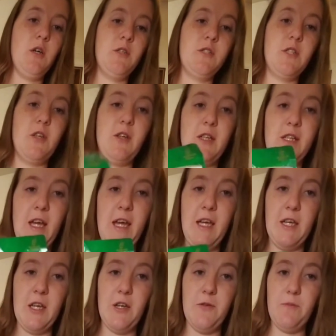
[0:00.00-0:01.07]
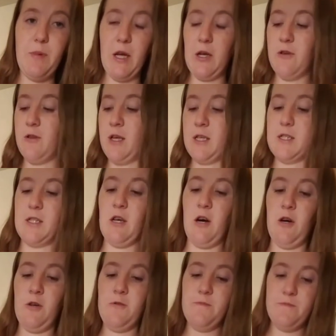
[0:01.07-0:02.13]
So you take your pickling
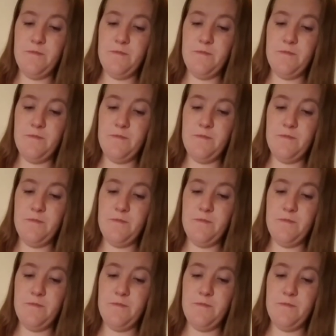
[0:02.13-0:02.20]
salt,